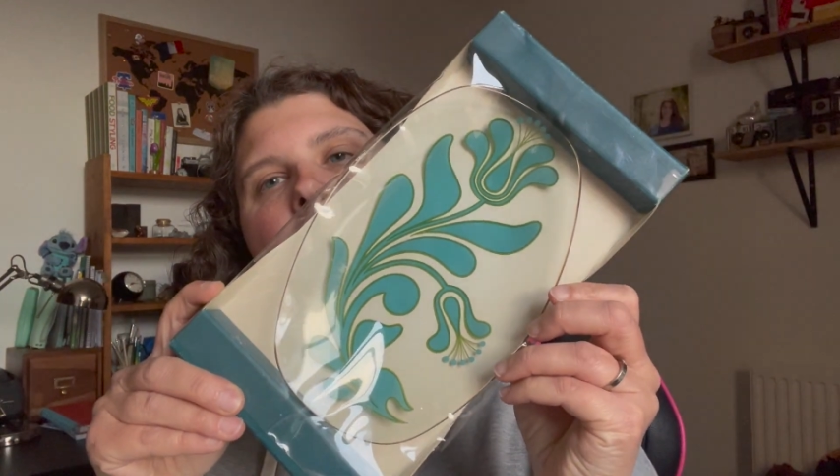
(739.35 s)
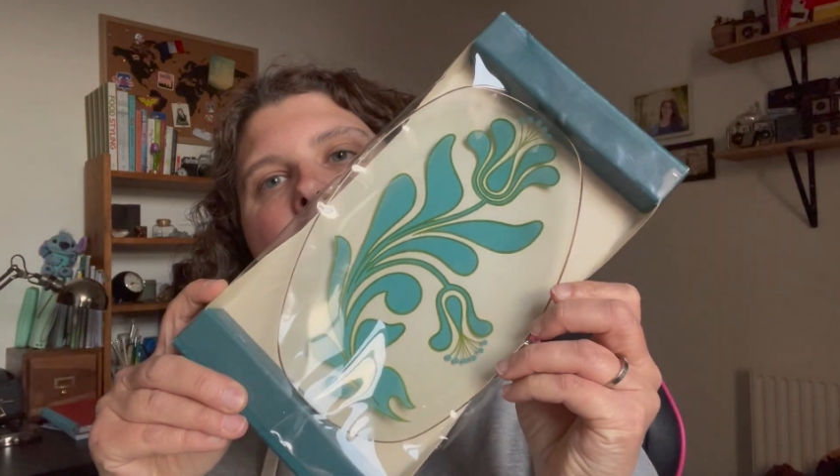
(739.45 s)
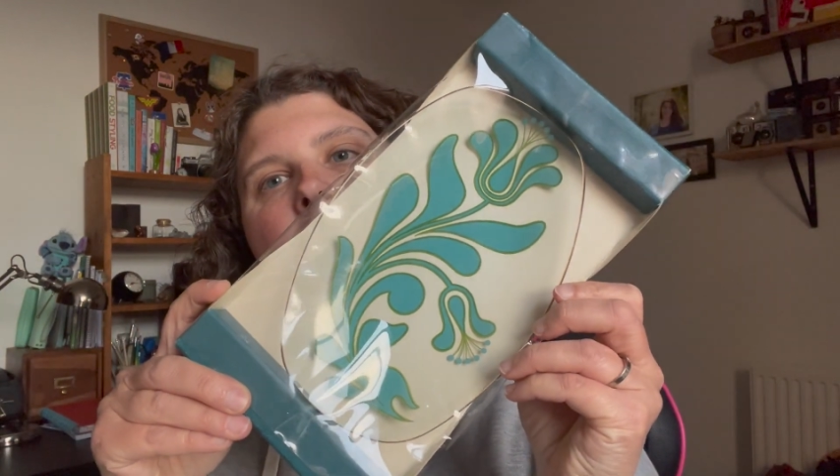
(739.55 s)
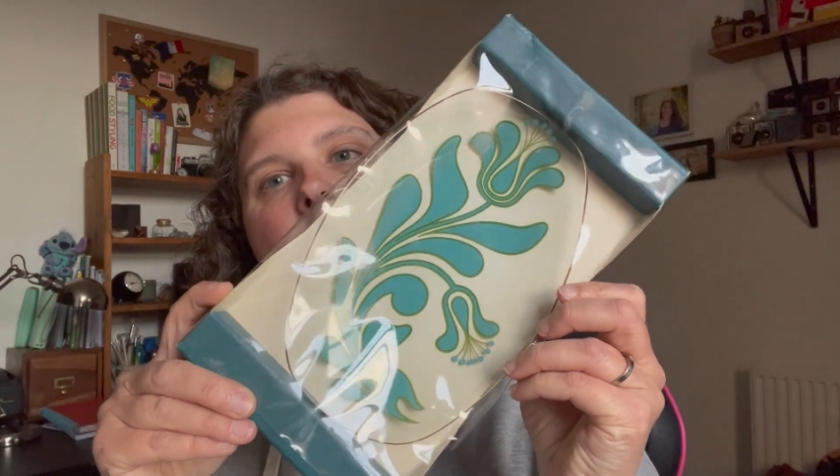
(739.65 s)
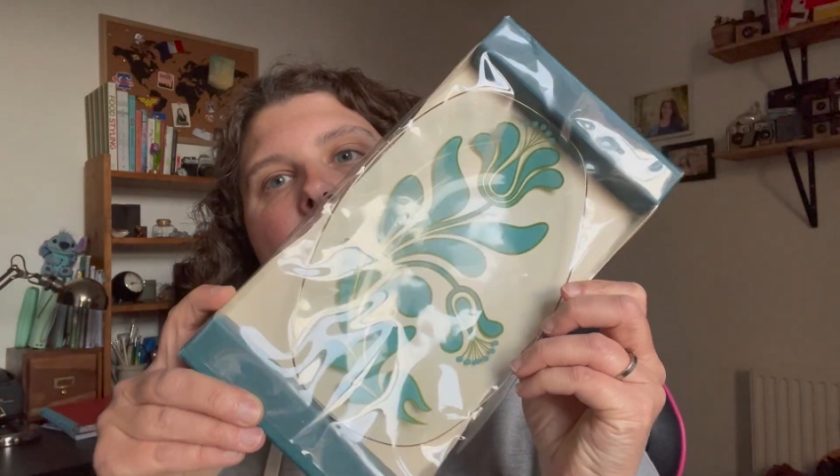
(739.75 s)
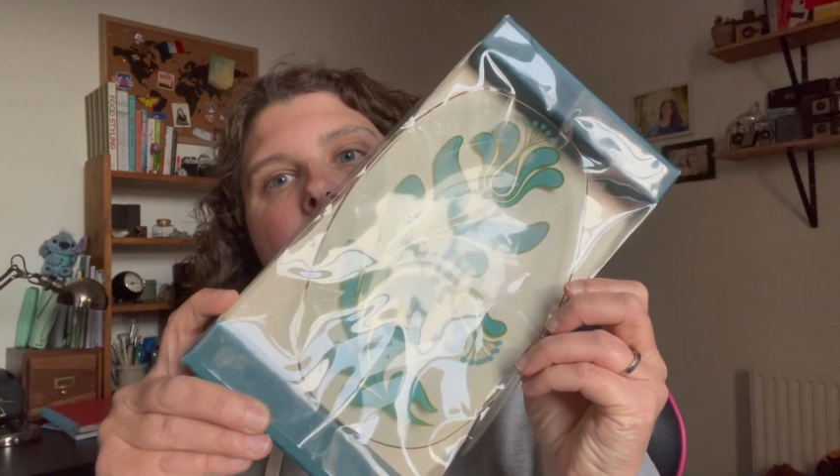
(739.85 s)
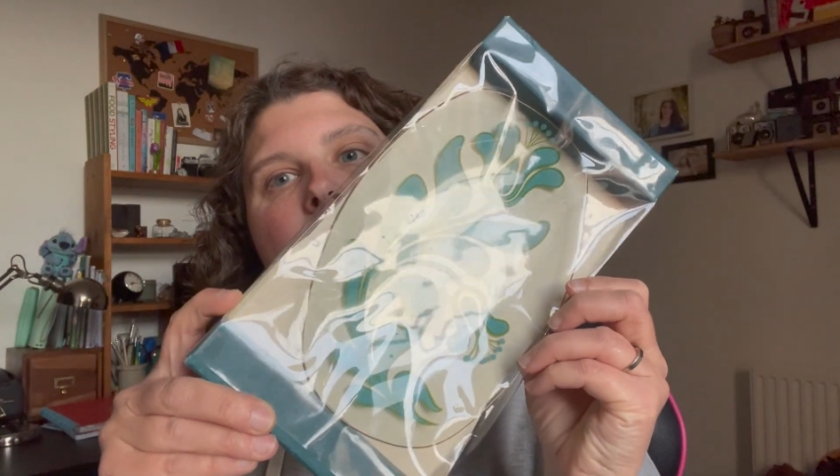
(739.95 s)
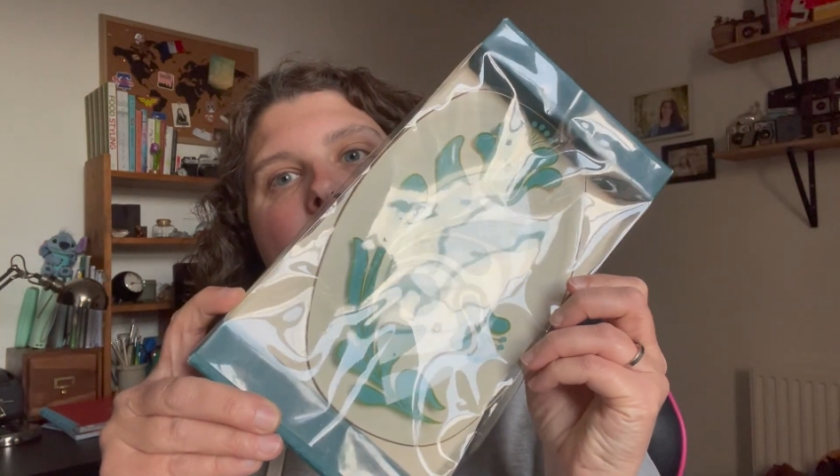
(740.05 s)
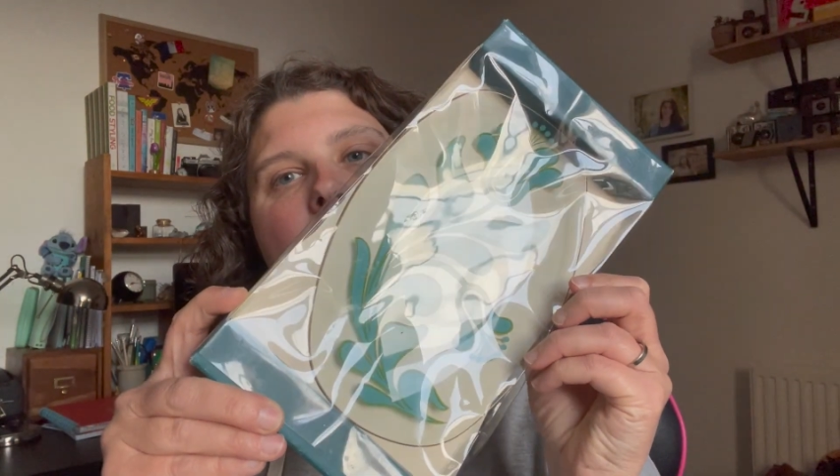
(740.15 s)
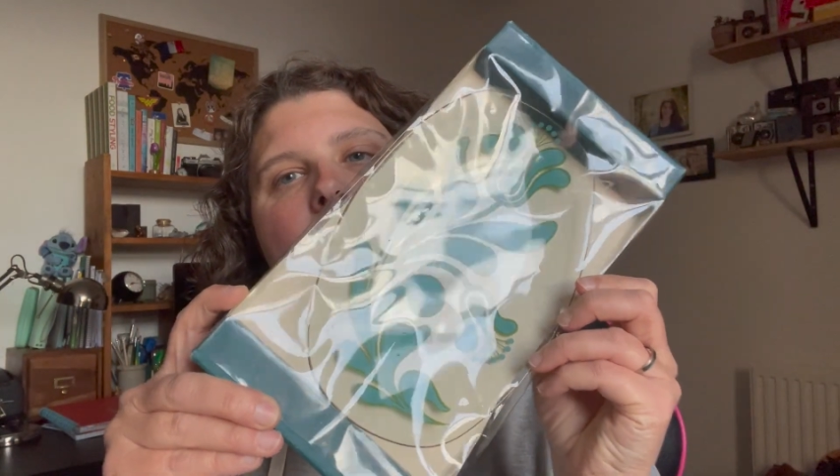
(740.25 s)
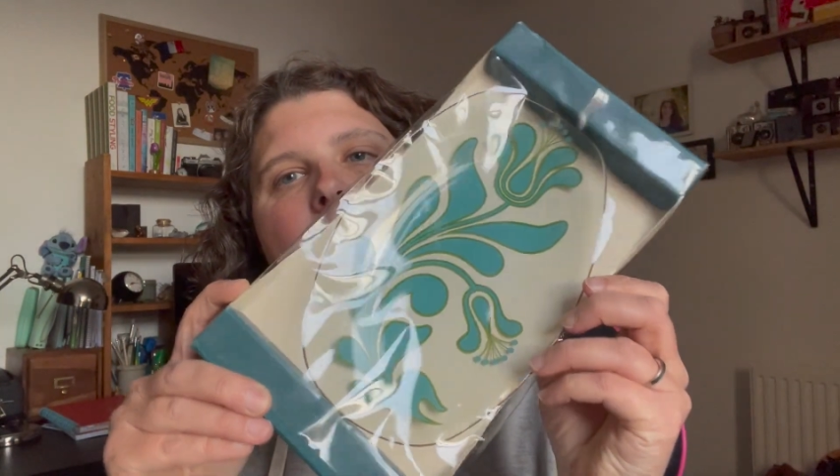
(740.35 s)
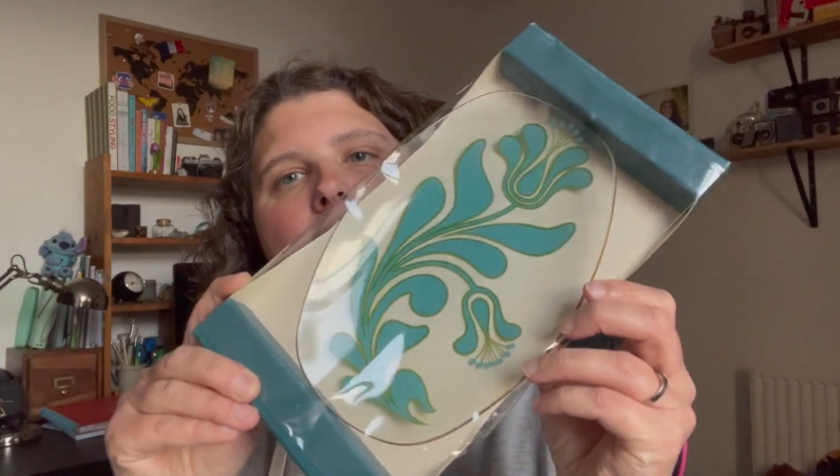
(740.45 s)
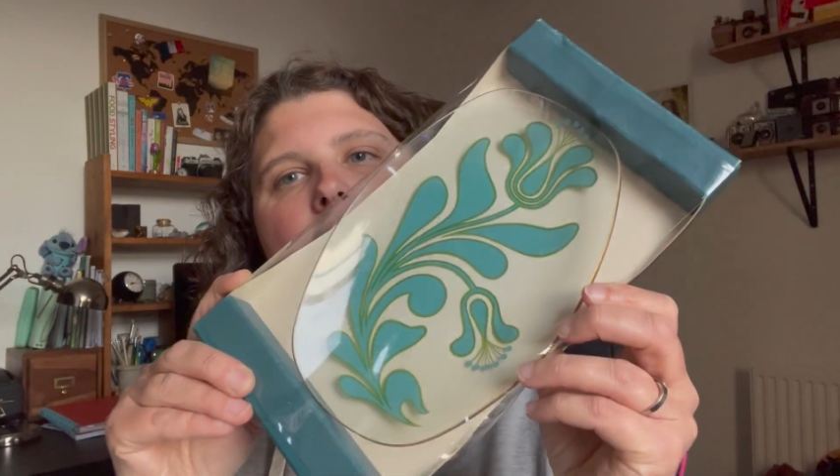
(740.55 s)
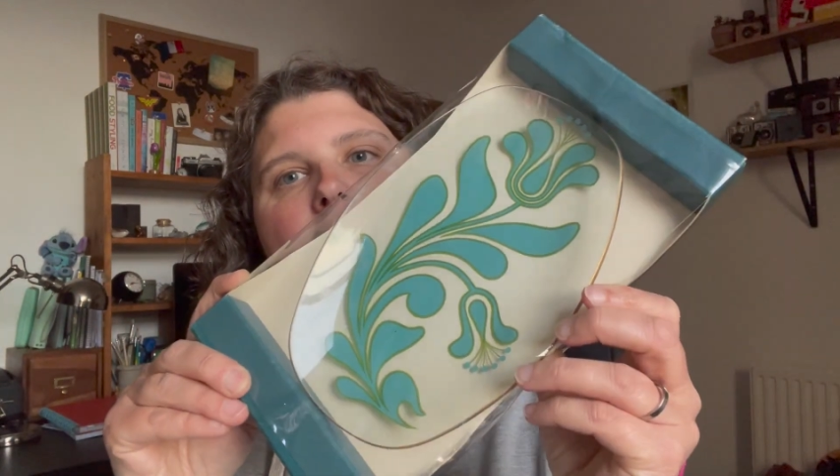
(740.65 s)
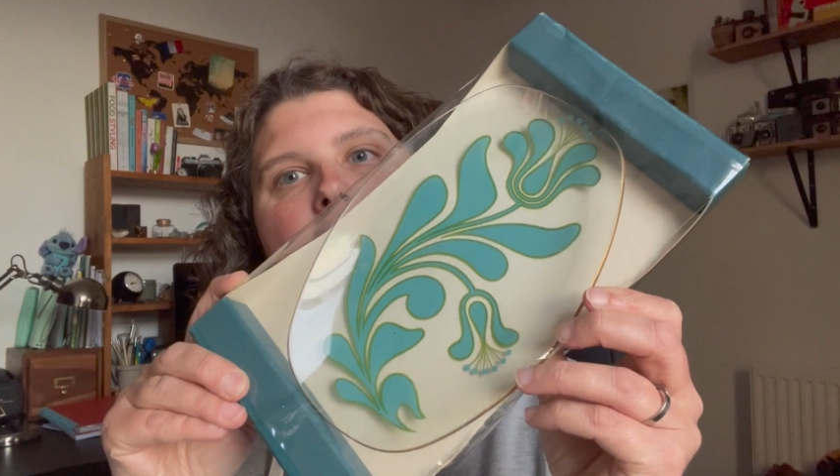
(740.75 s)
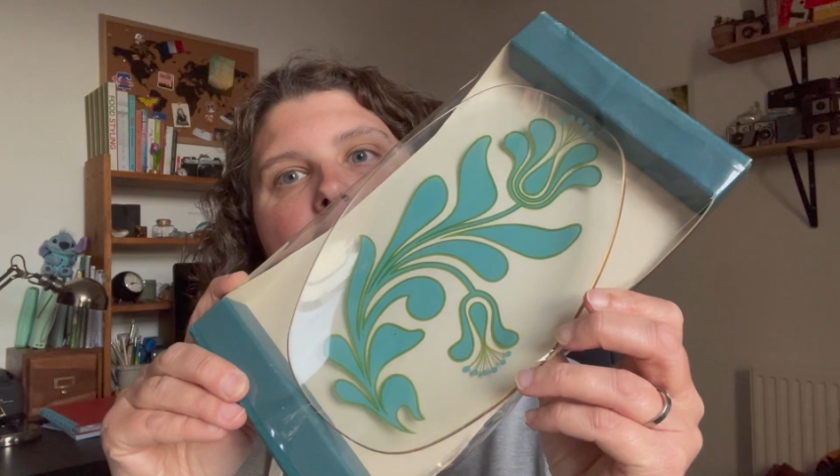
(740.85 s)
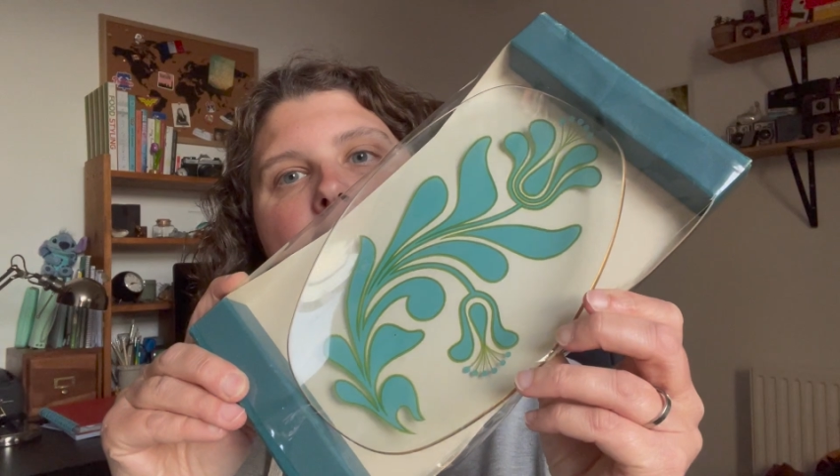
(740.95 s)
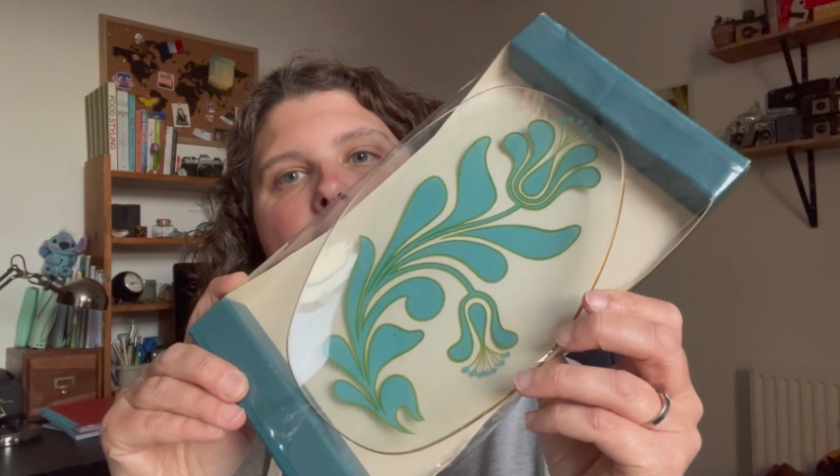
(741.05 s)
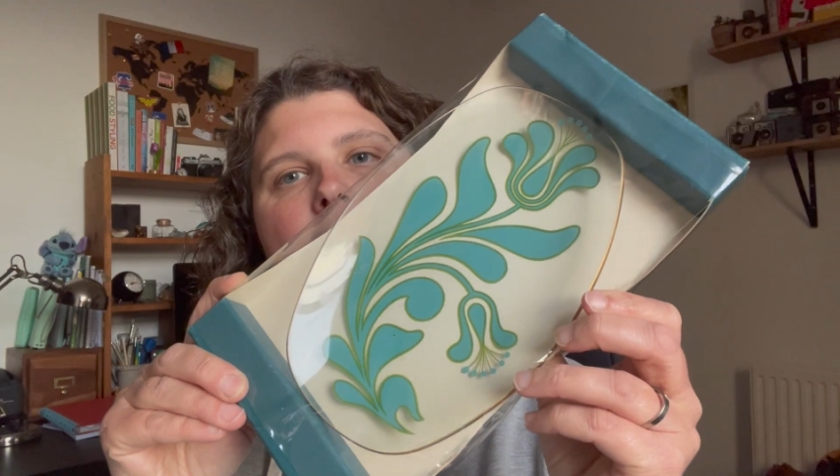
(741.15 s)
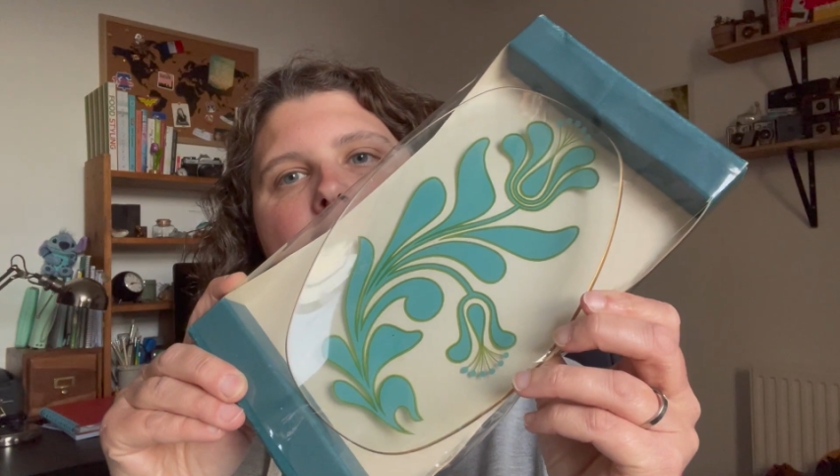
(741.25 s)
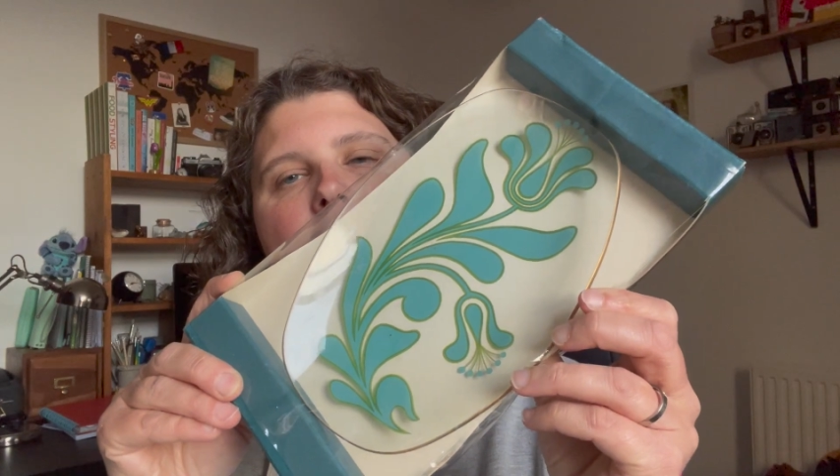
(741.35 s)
still in very good condition.